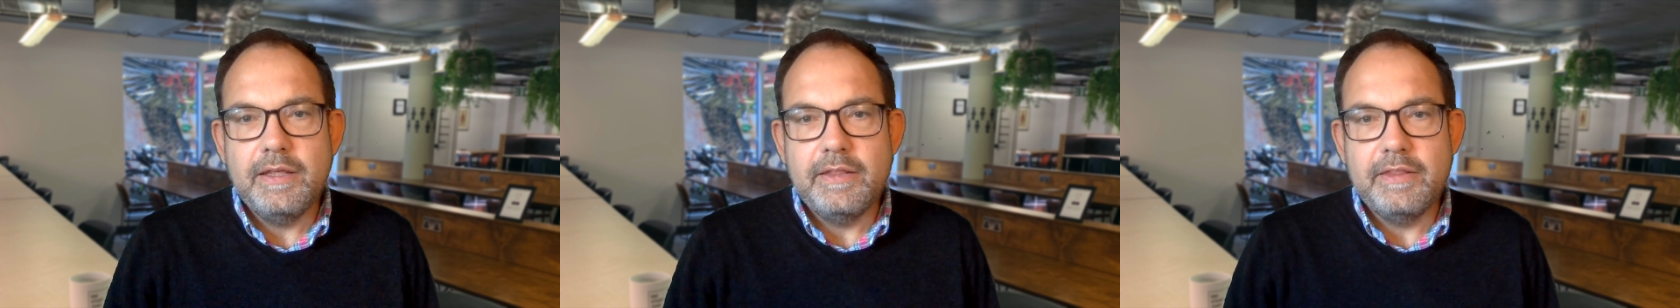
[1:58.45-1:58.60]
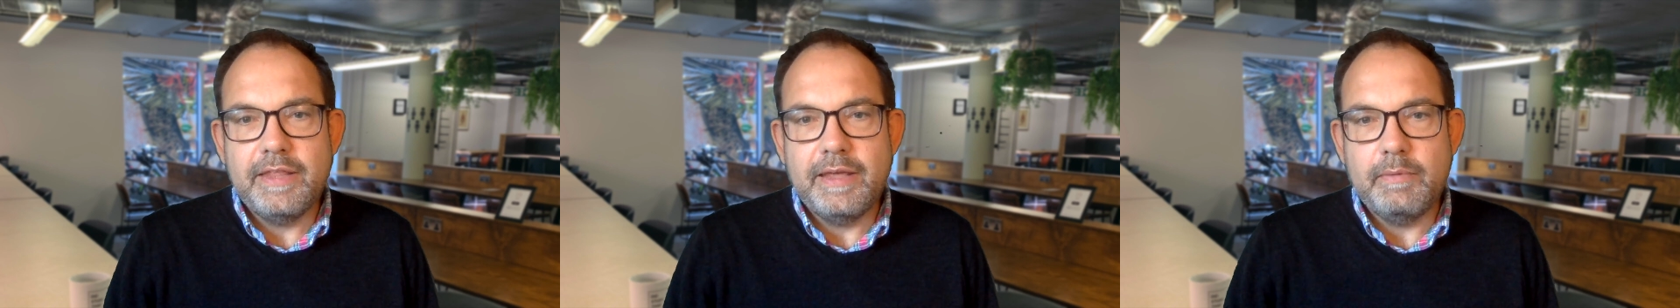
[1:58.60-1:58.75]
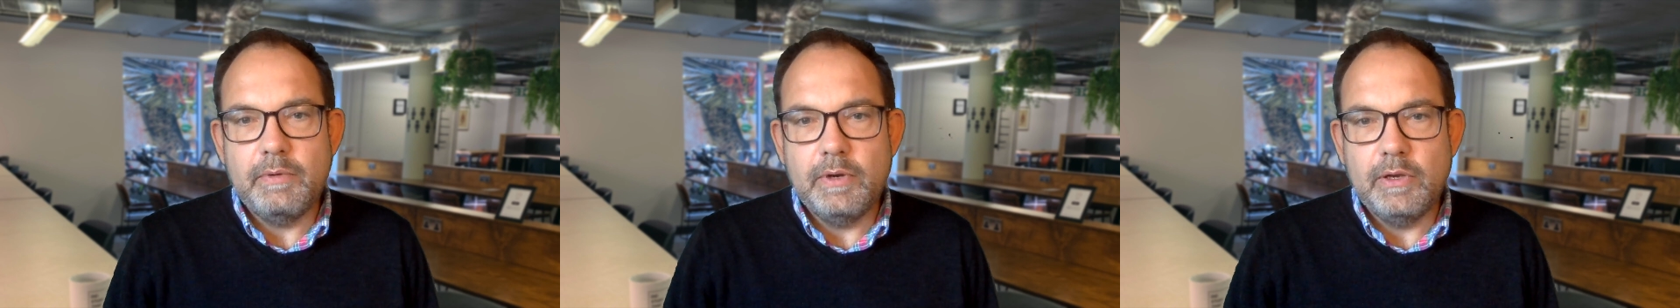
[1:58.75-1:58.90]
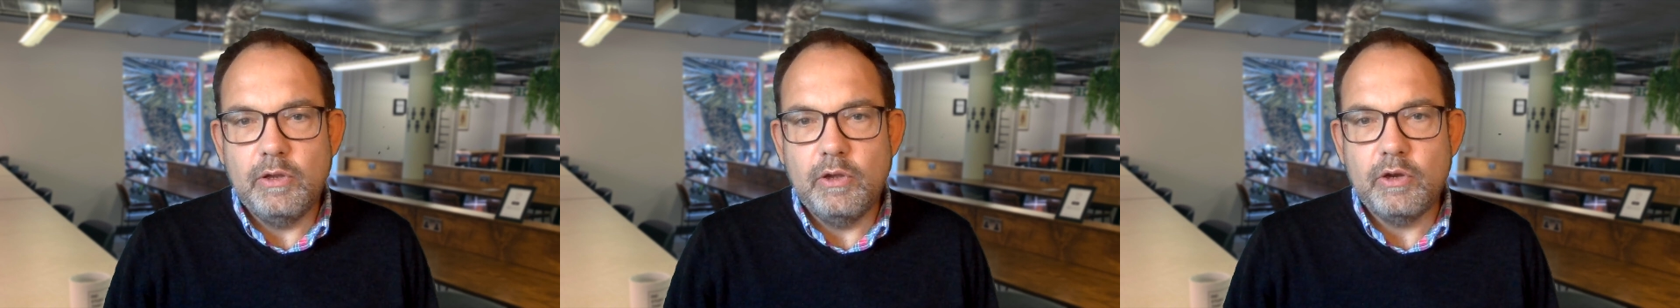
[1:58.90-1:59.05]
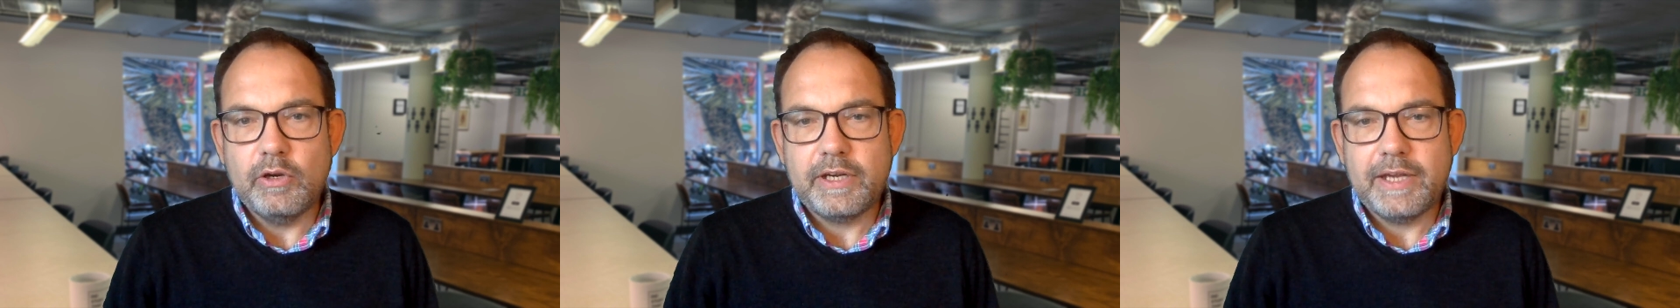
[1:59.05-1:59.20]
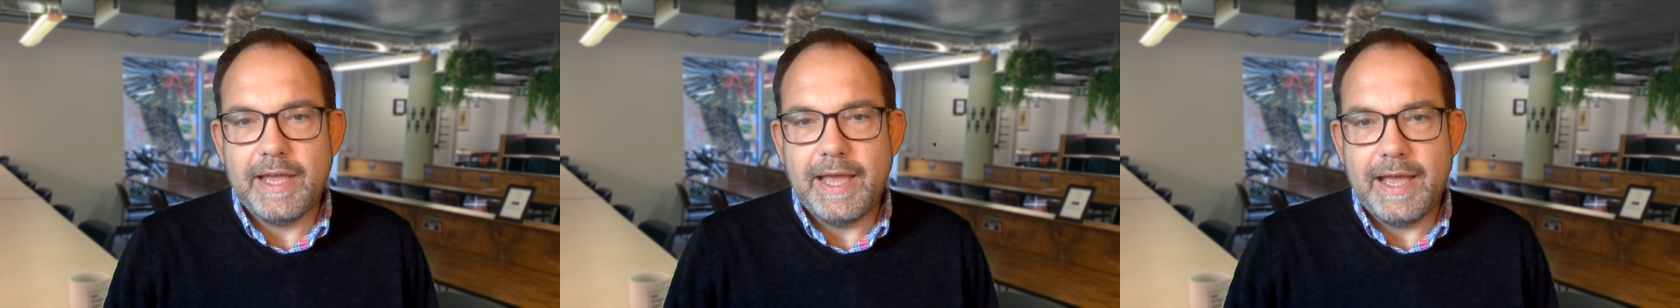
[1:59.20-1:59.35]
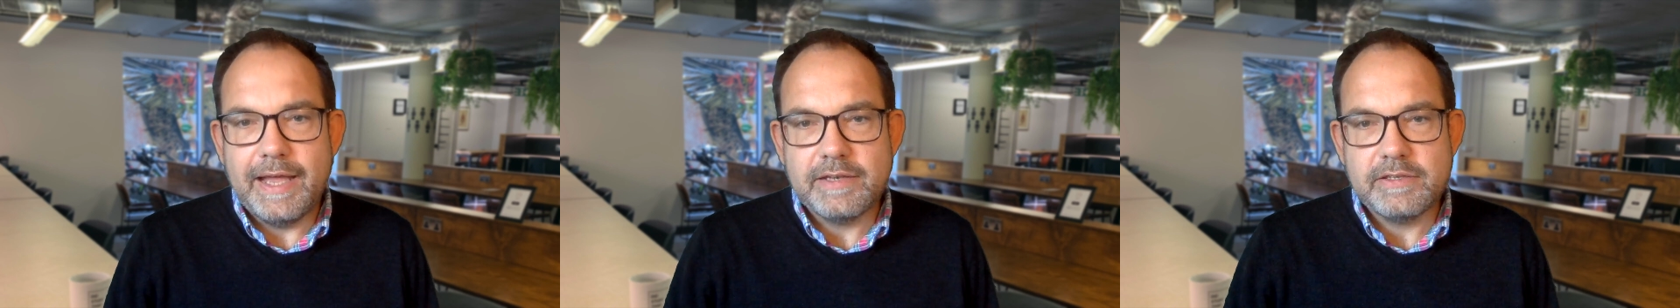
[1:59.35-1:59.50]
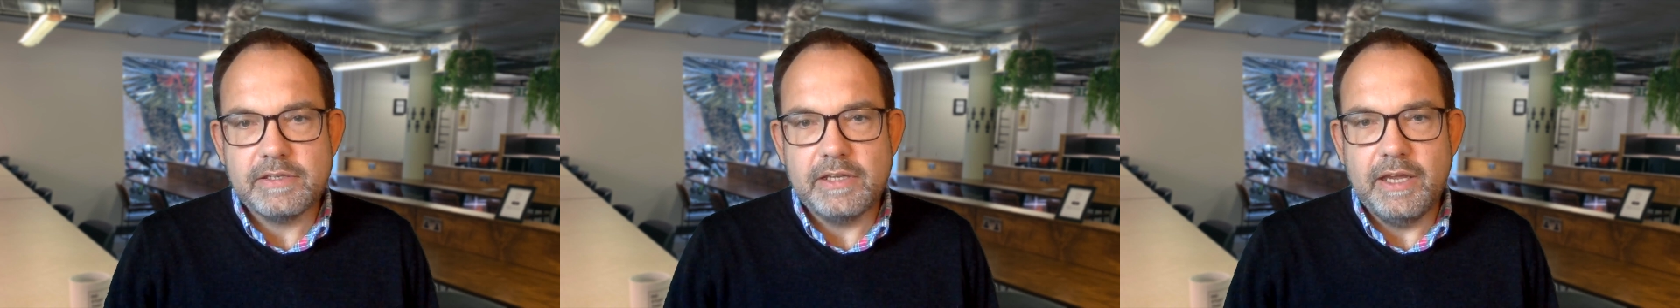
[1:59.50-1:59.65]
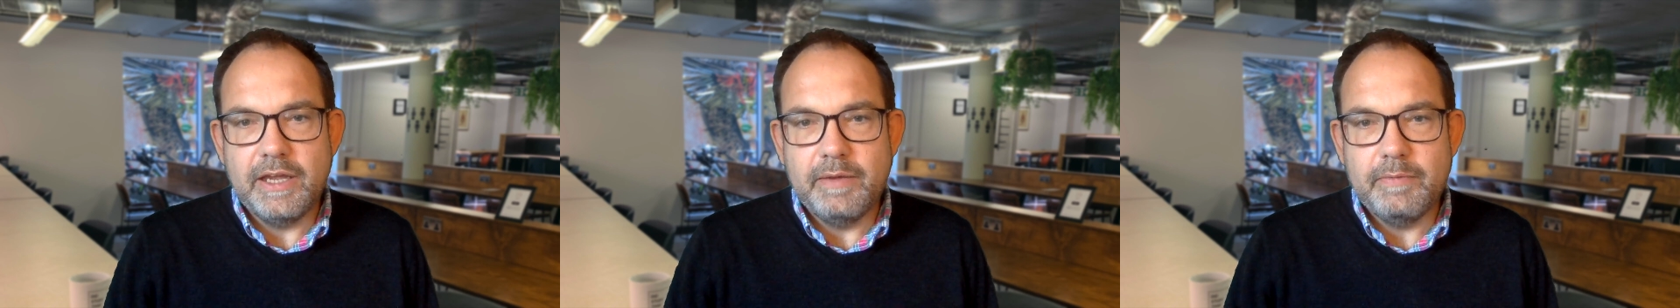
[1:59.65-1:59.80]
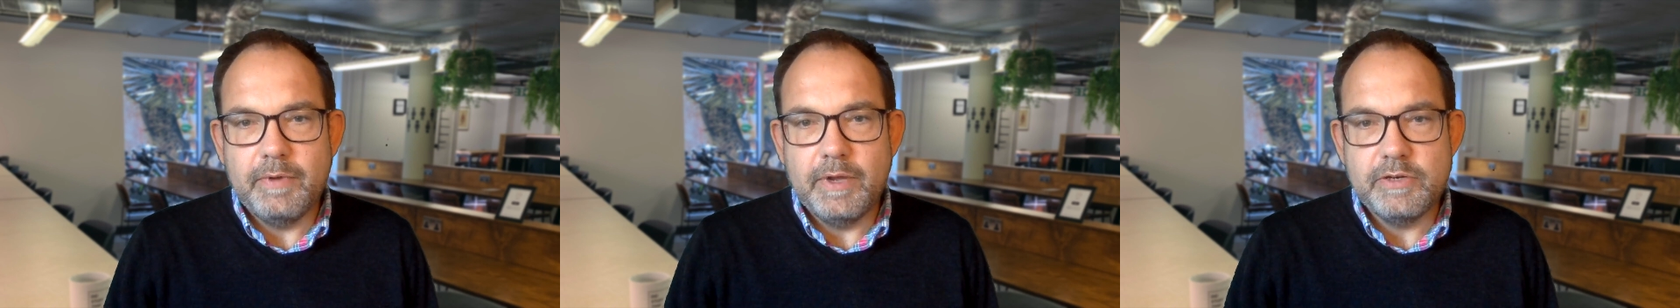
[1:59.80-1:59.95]
they will look at
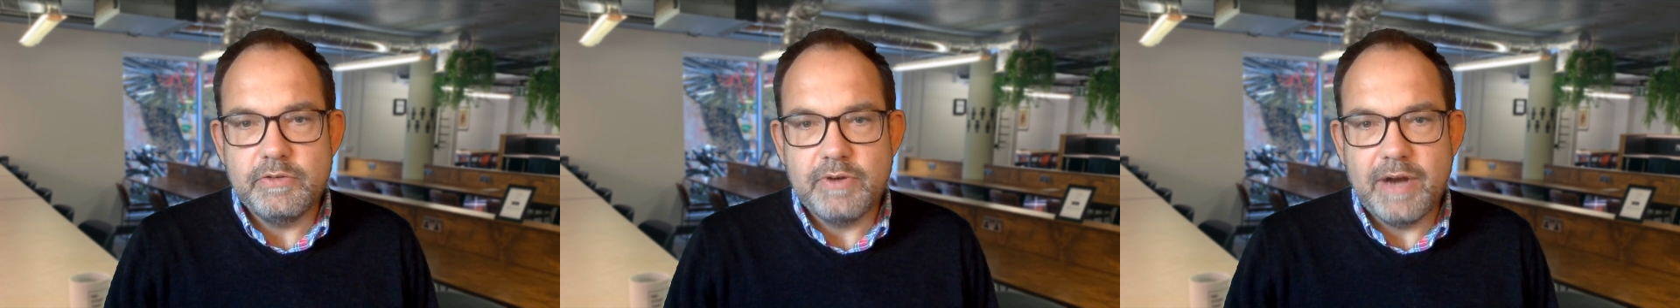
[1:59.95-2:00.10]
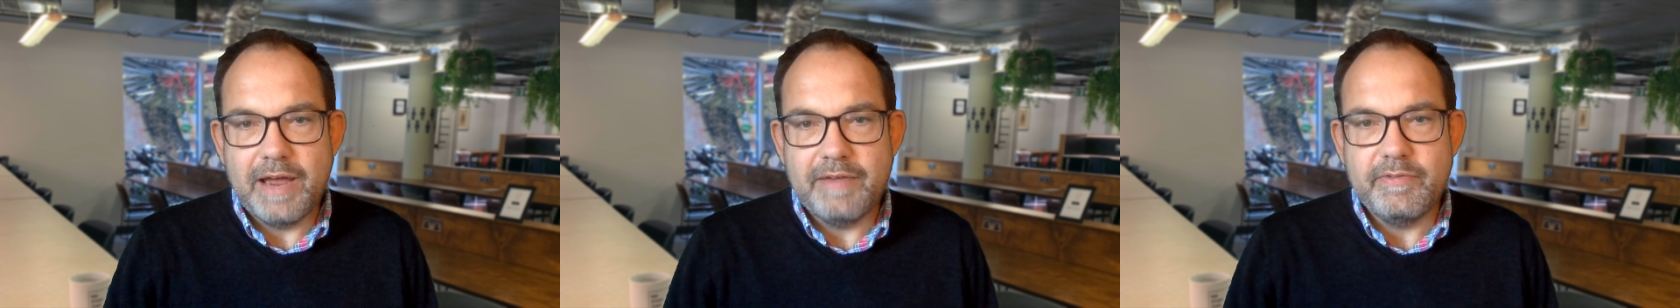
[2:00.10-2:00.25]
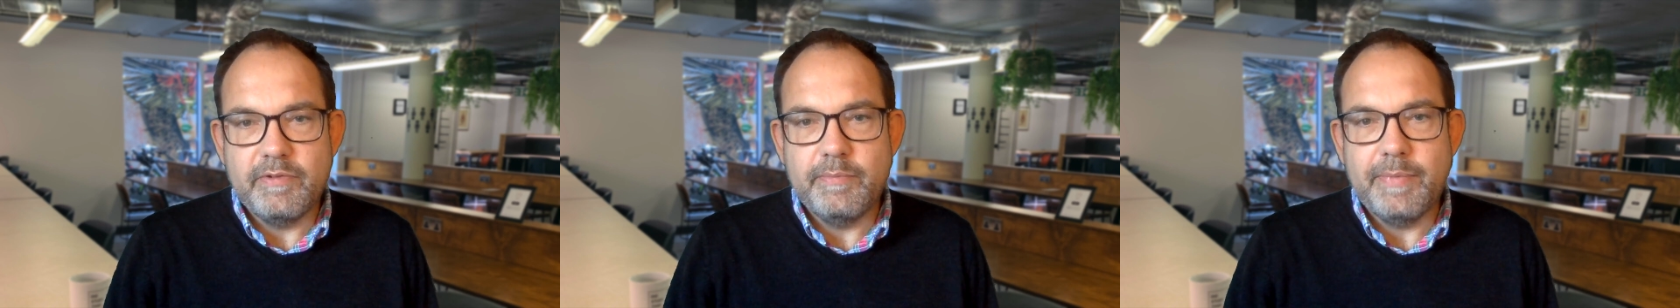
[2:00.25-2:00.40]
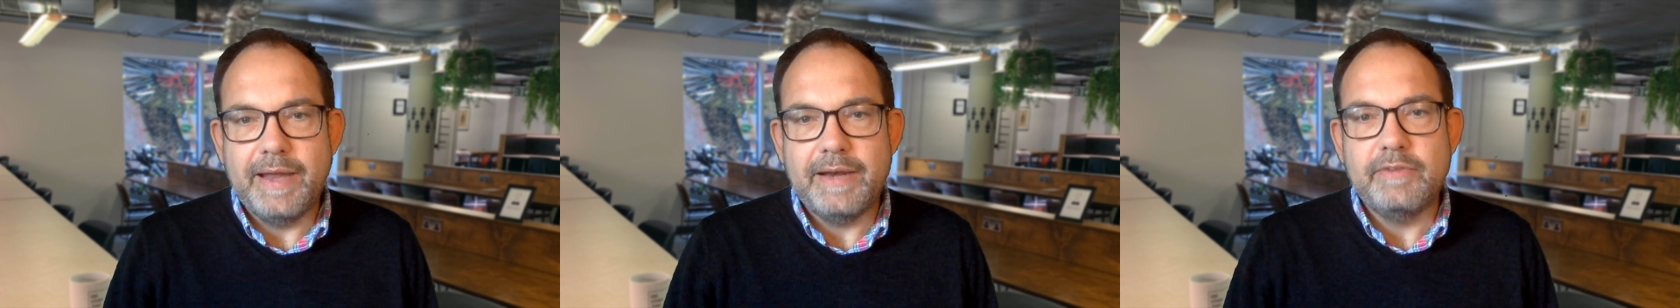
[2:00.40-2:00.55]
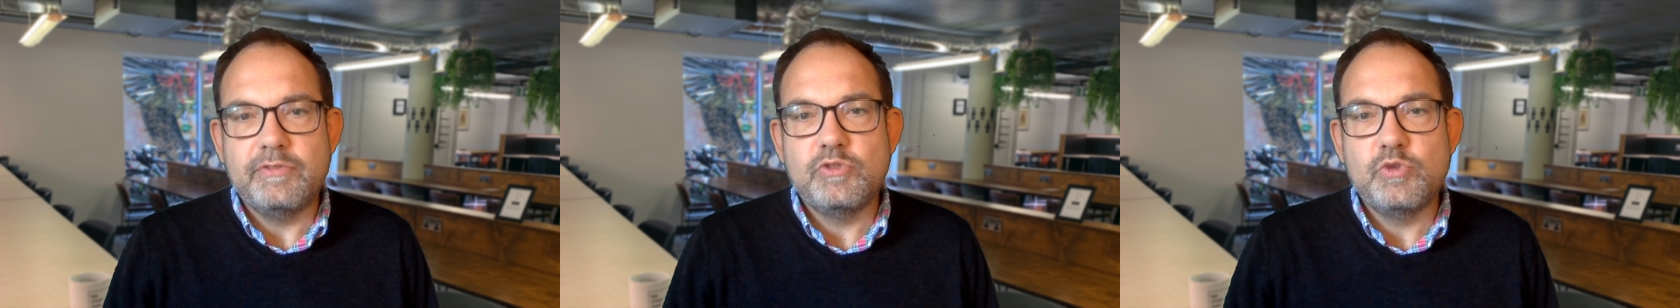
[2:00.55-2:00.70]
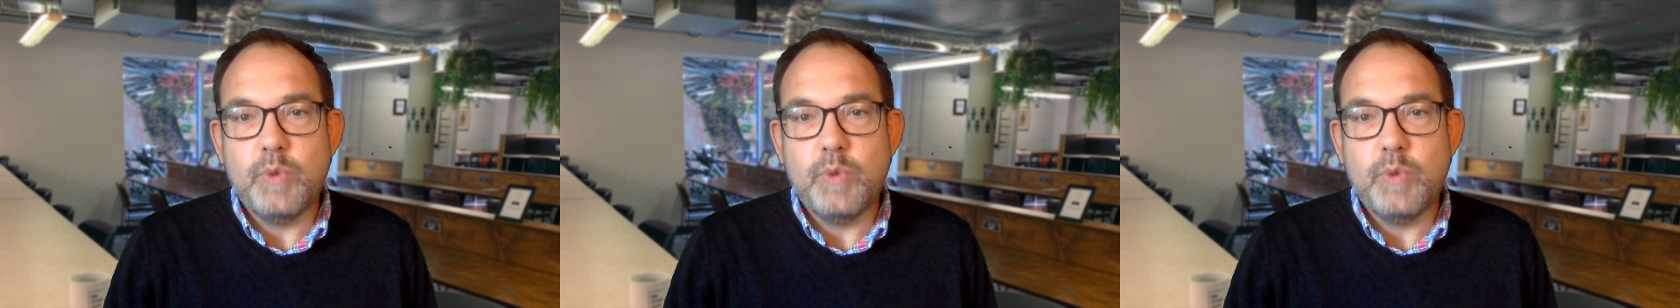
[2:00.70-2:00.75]
a driving ban of